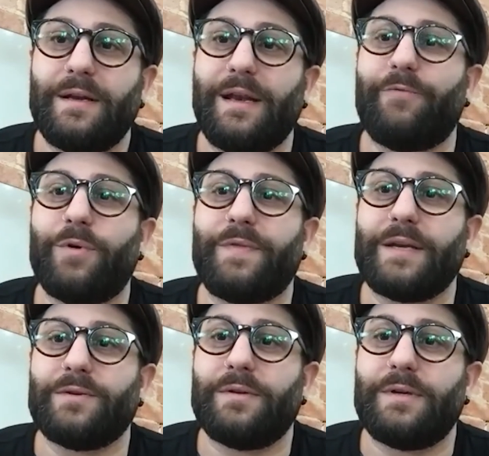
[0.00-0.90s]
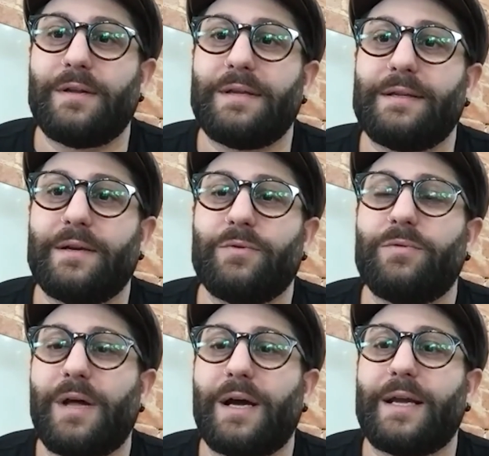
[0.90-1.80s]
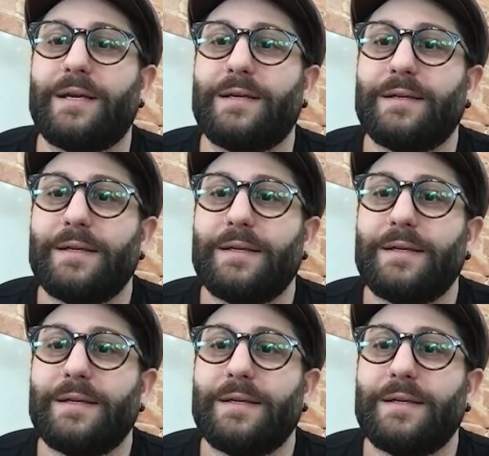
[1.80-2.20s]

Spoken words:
love what they do, and I think they're all lucky